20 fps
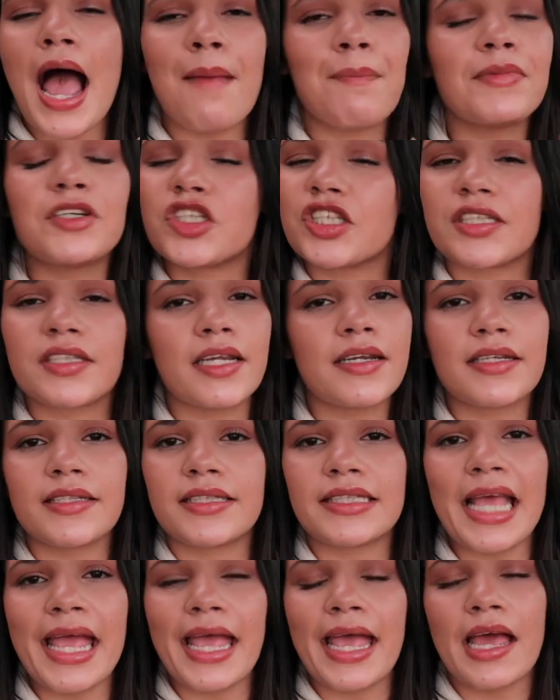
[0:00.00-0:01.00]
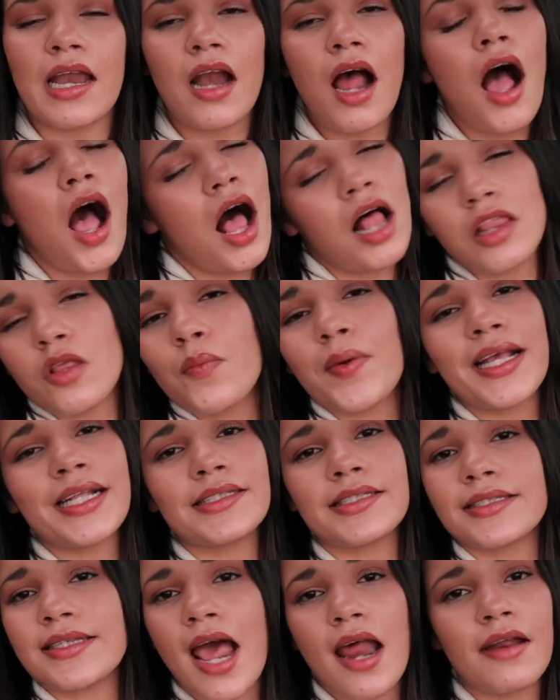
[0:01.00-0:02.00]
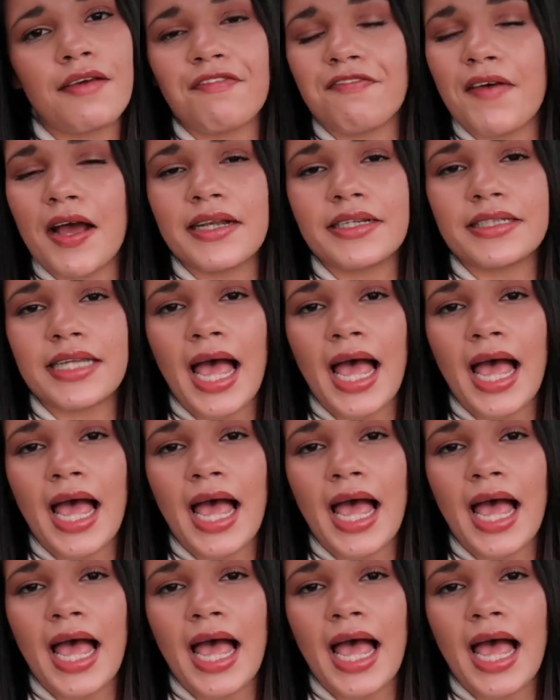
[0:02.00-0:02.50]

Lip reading: I'm just going to say it. Halloween's not a fun